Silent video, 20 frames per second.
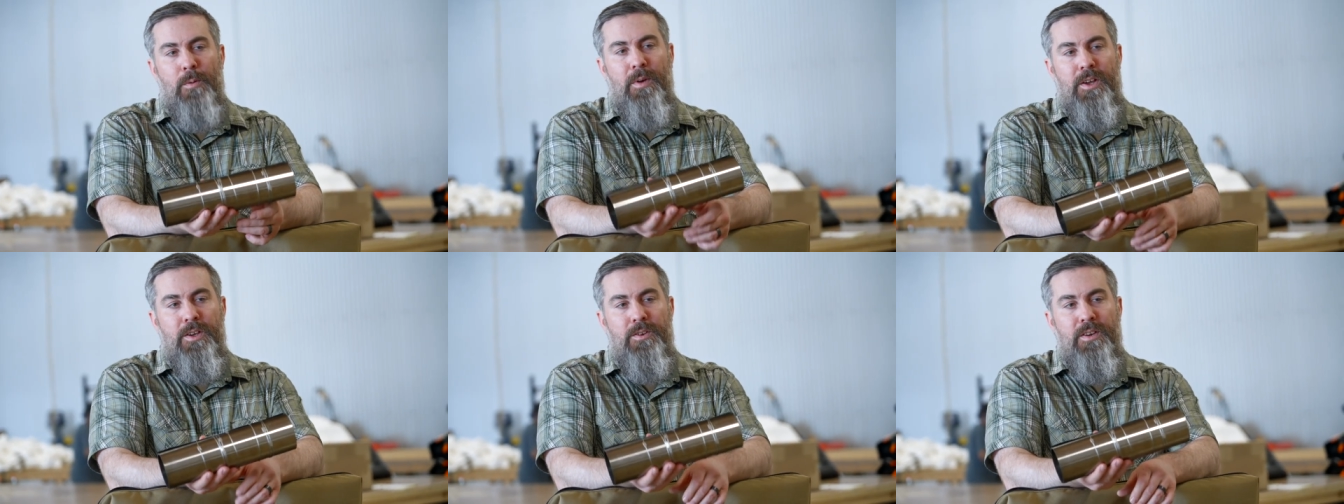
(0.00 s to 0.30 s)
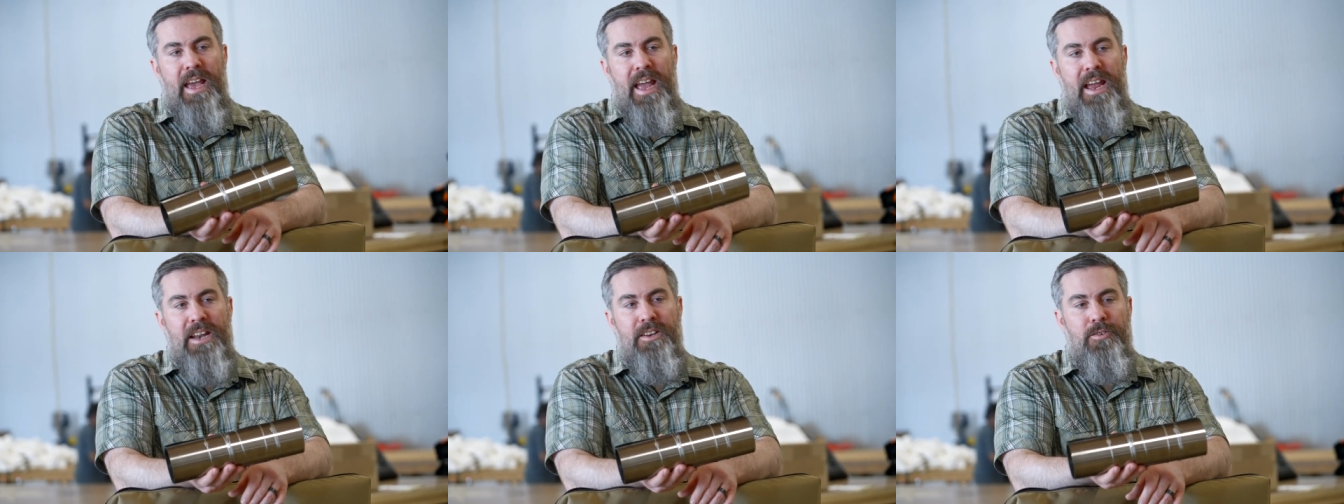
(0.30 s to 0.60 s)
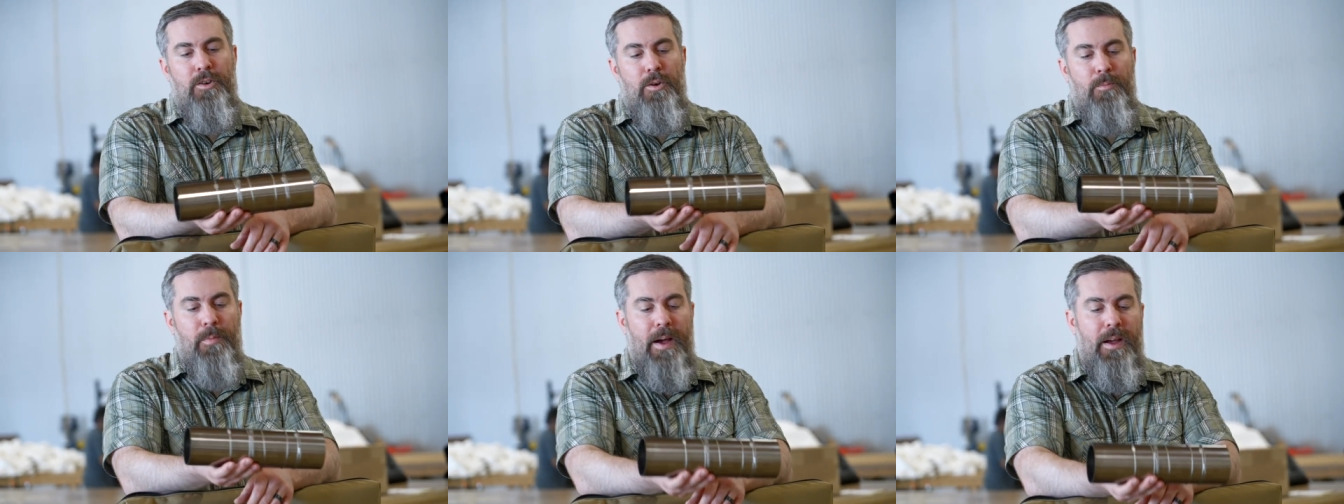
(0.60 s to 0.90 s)
but you can
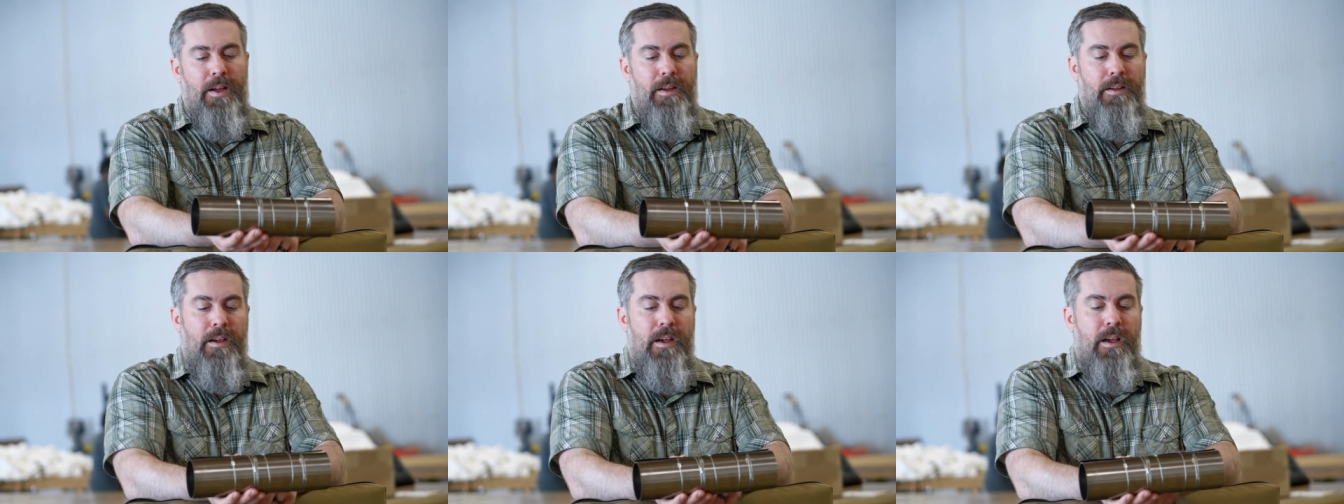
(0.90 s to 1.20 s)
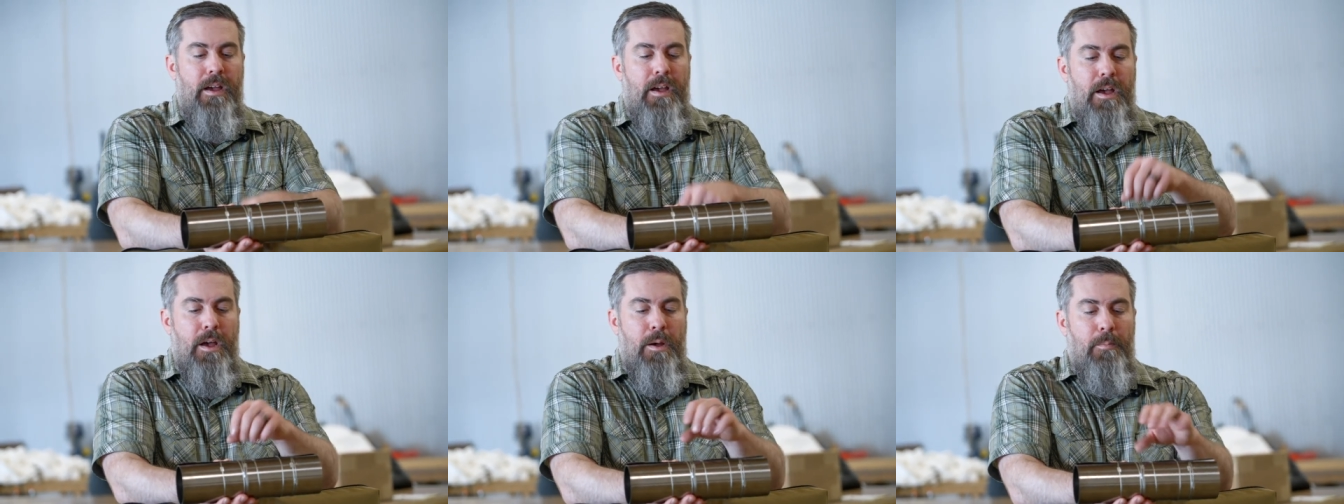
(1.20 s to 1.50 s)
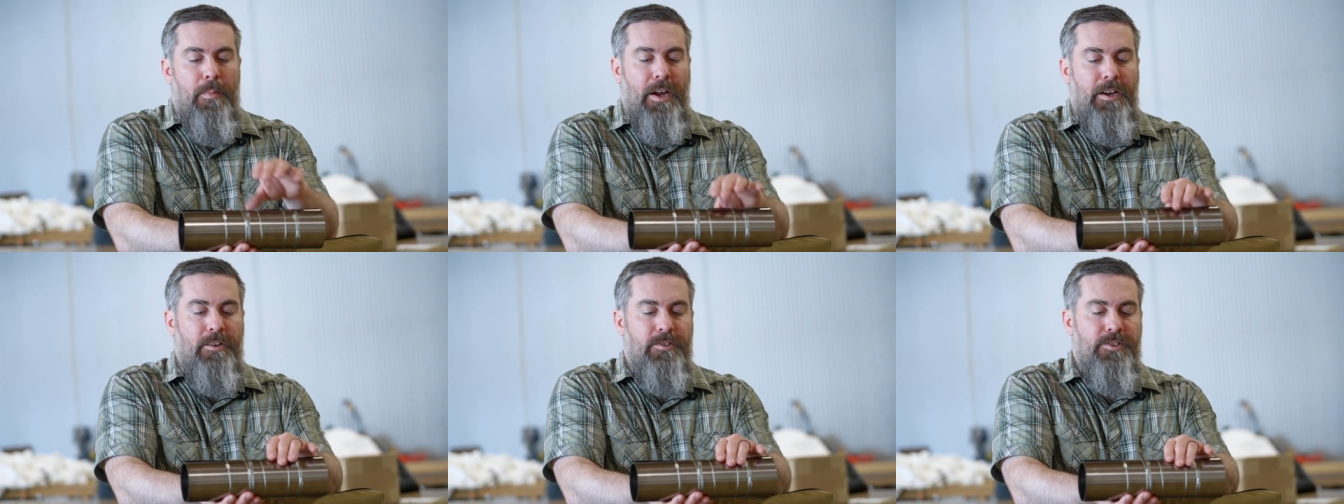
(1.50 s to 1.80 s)
do it by
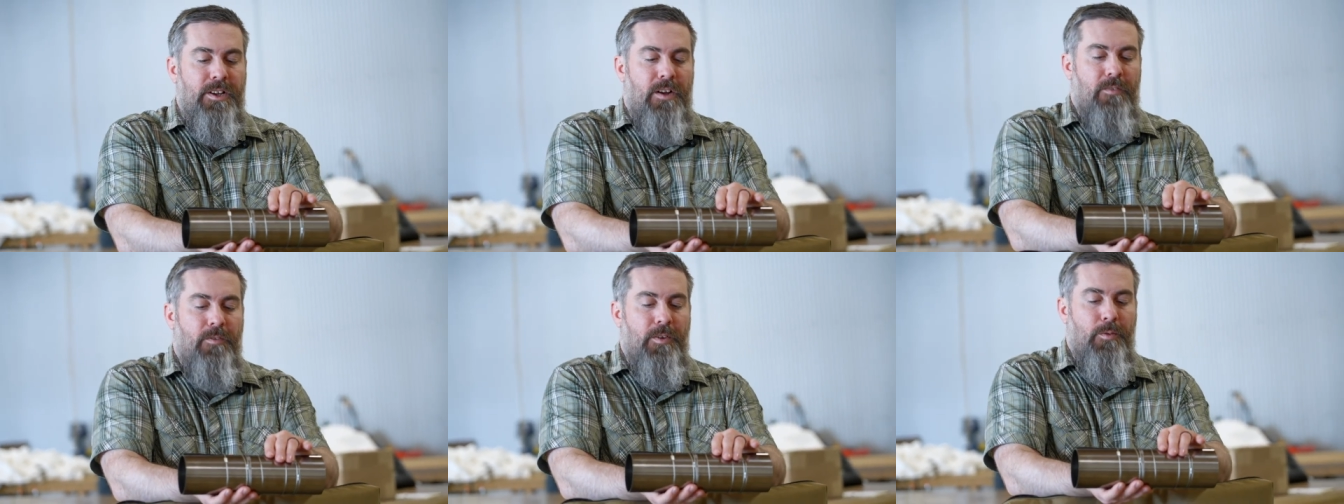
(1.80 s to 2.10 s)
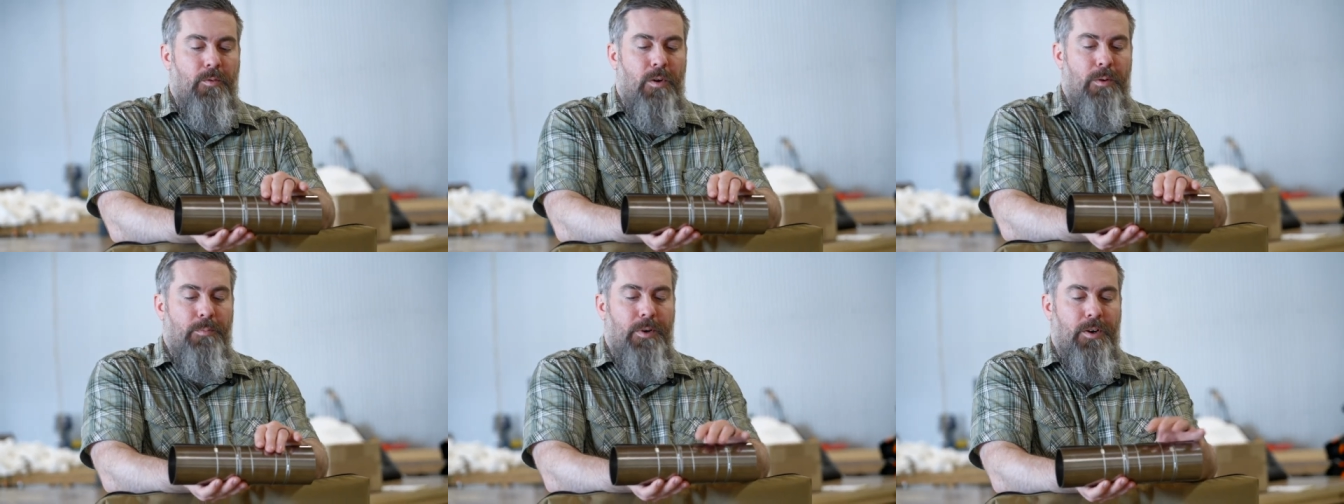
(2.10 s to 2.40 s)
by yourself with one